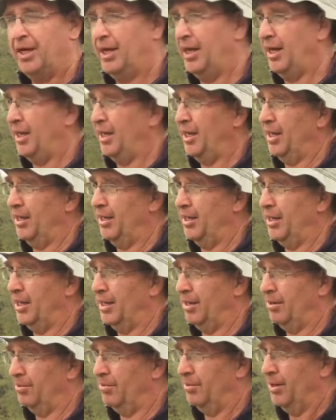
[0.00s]
and
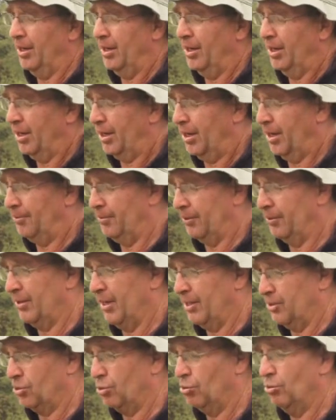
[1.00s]
I think
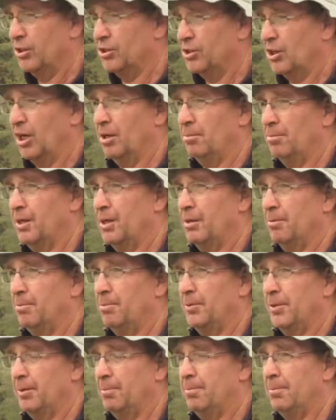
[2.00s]
that's always going to be
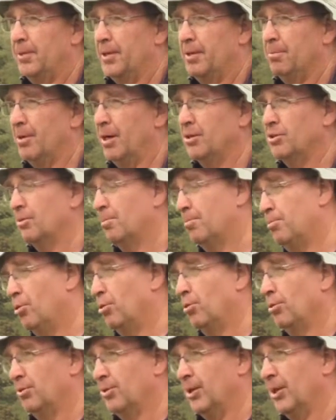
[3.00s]
the most
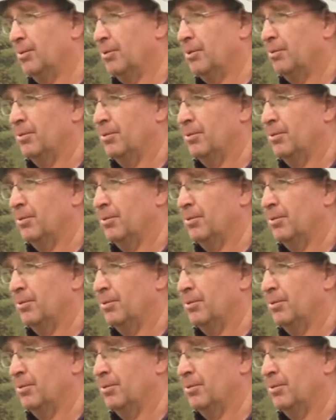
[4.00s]
important thing that